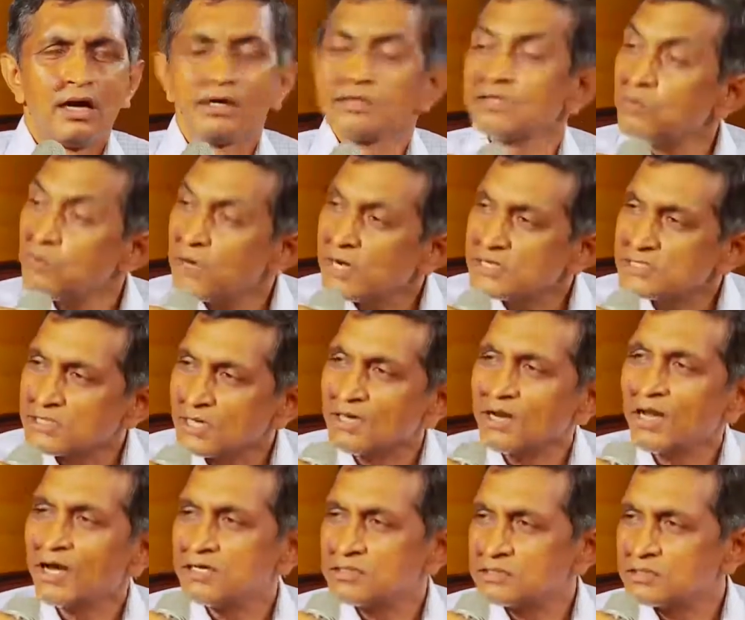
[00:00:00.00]
otherwise
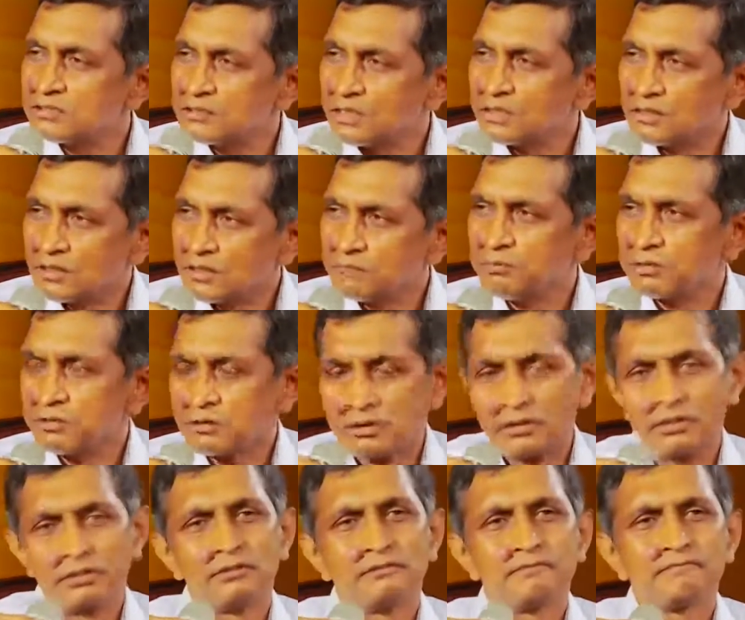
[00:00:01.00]
enlightened and liberal,
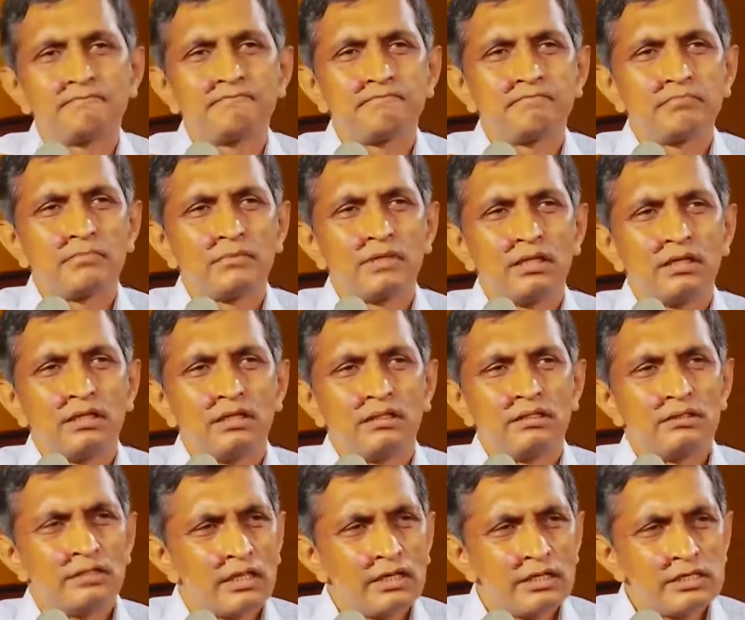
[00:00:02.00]

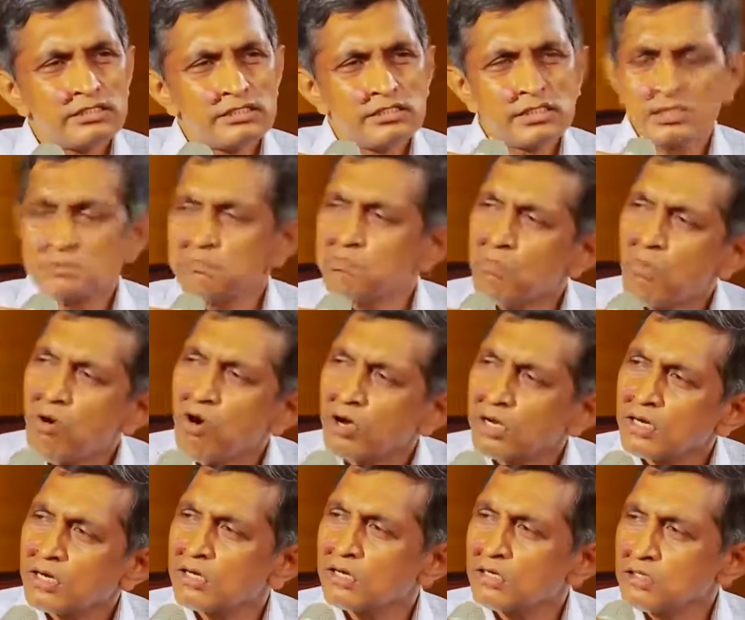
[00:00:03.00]
there is this
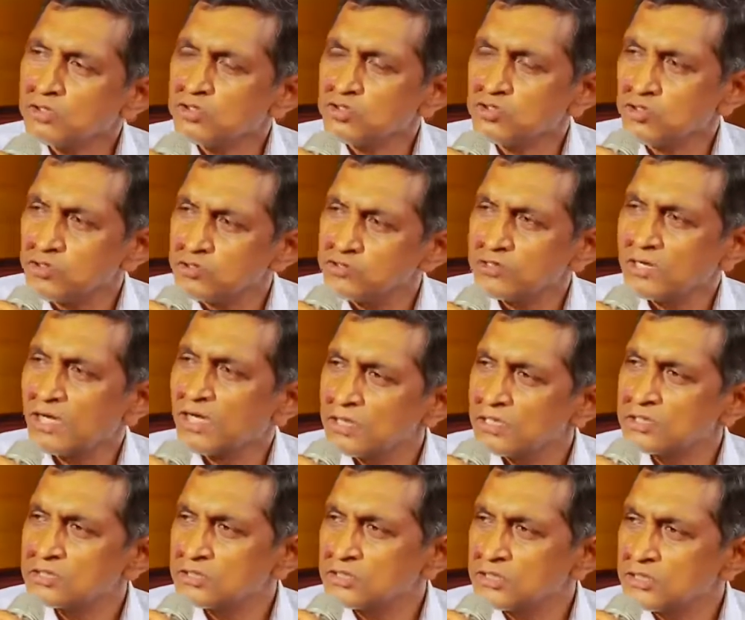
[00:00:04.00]
moral
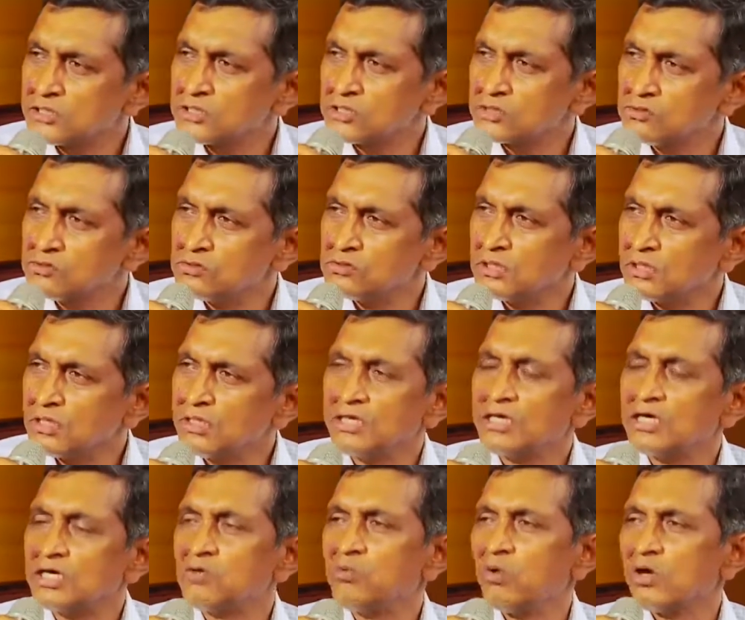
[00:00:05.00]
neutrality to
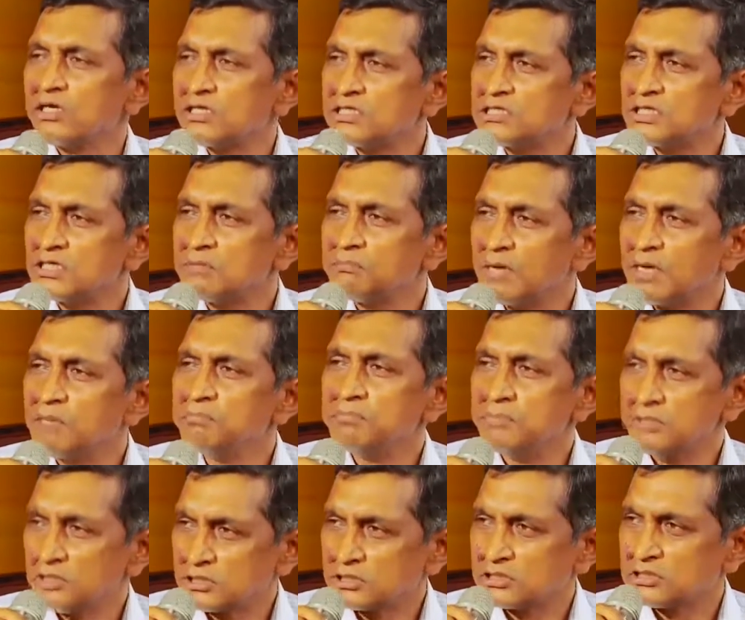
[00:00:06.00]
inequality by
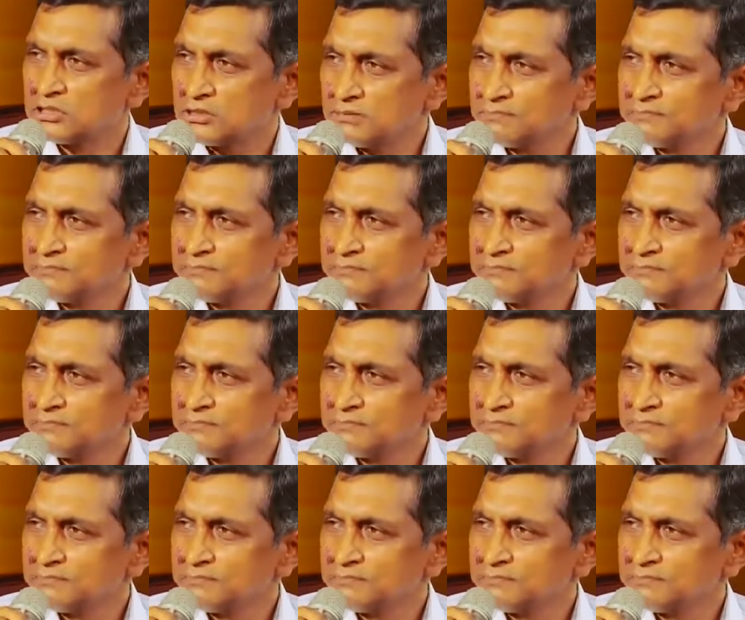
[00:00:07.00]
birth.